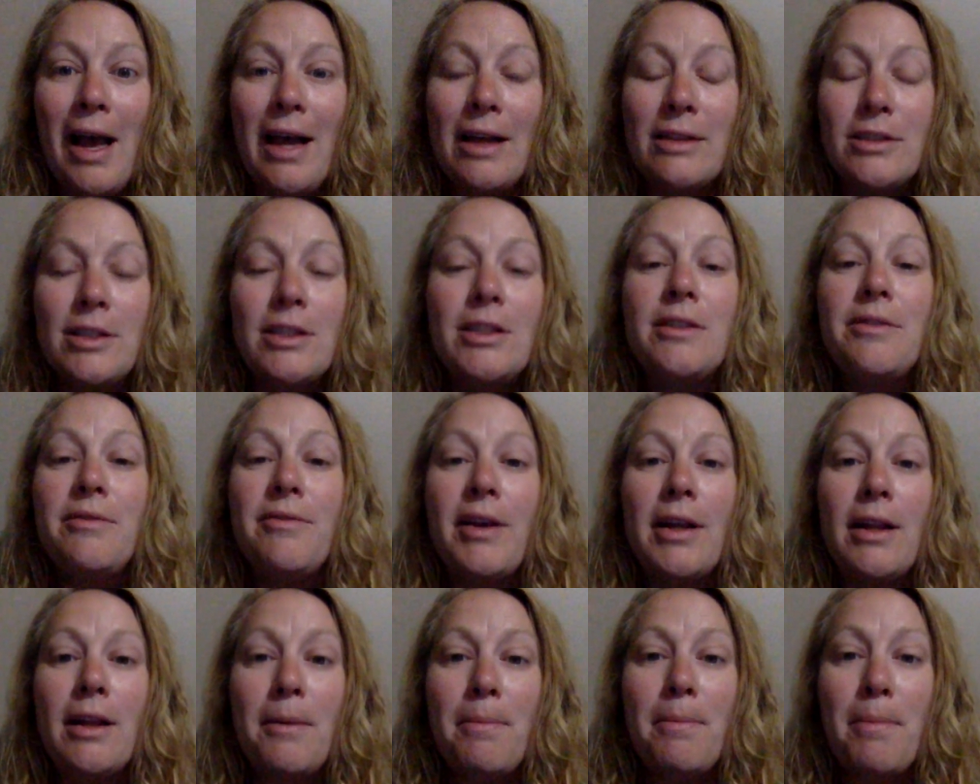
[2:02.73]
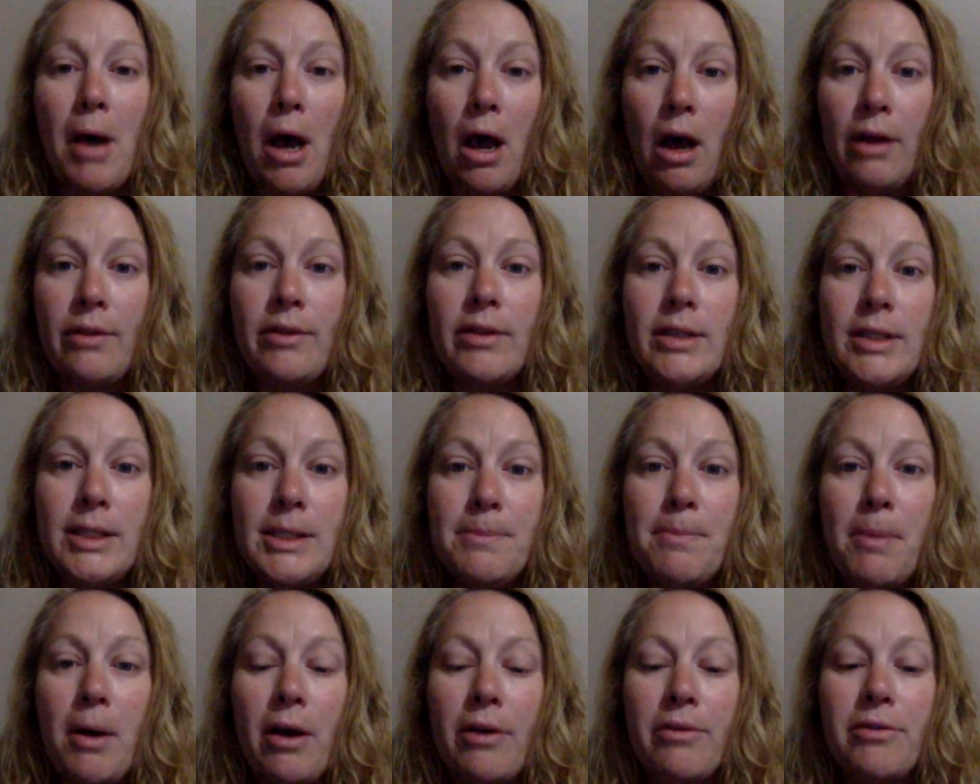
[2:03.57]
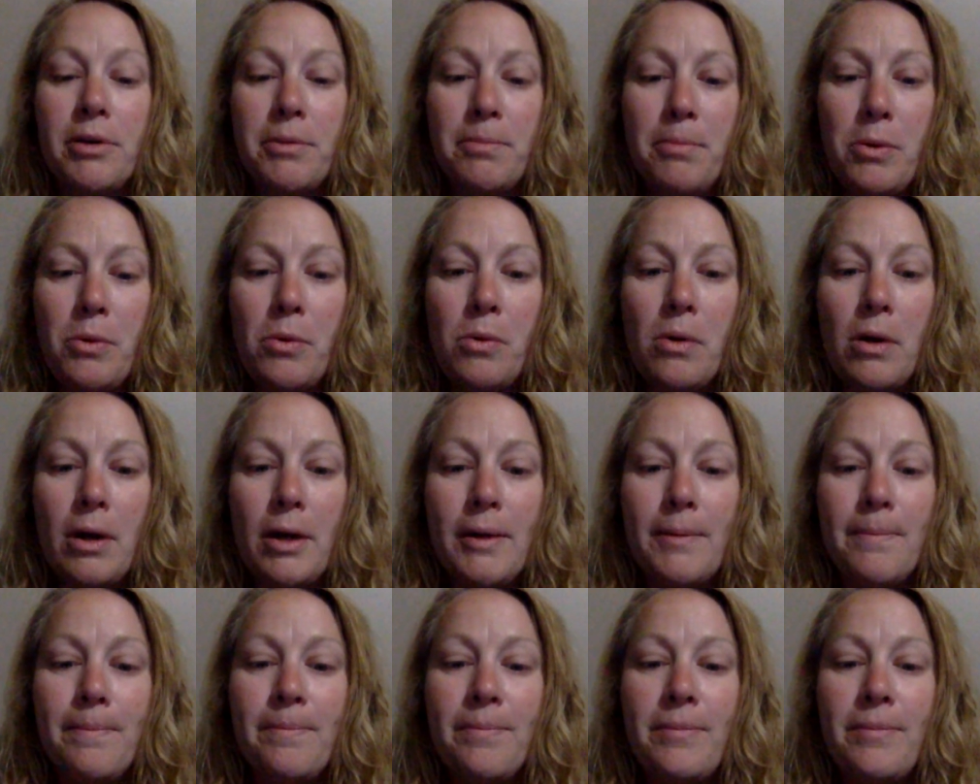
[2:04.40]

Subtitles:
how to develop on the spot rapport.